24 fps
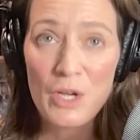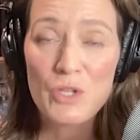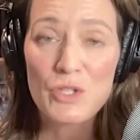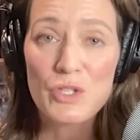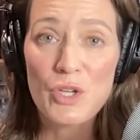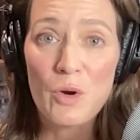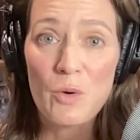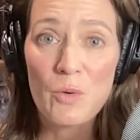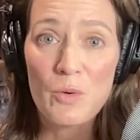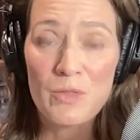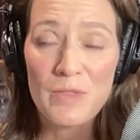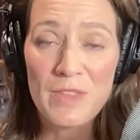
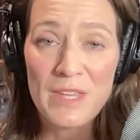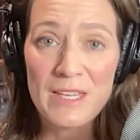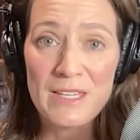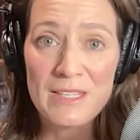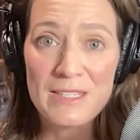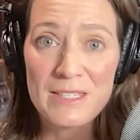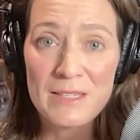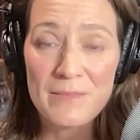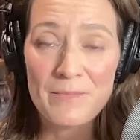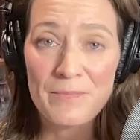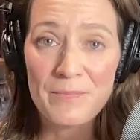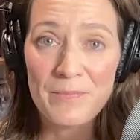So
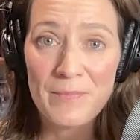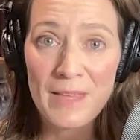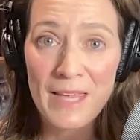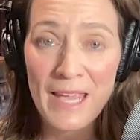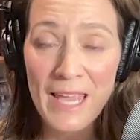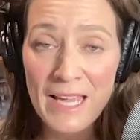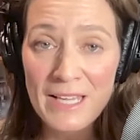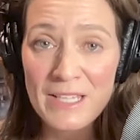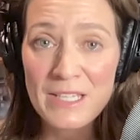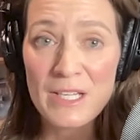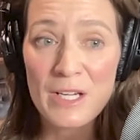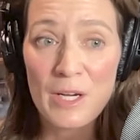these
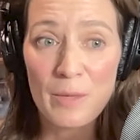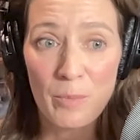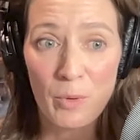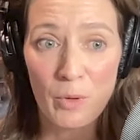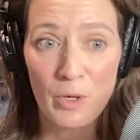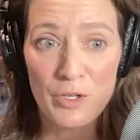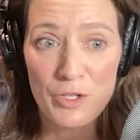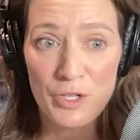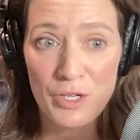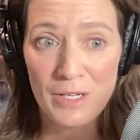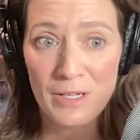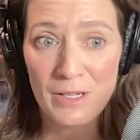
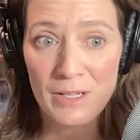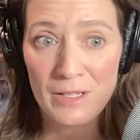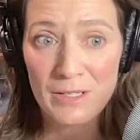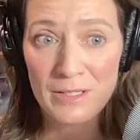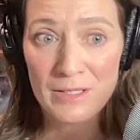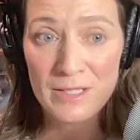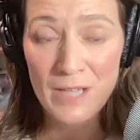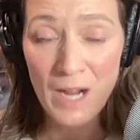anti-abortion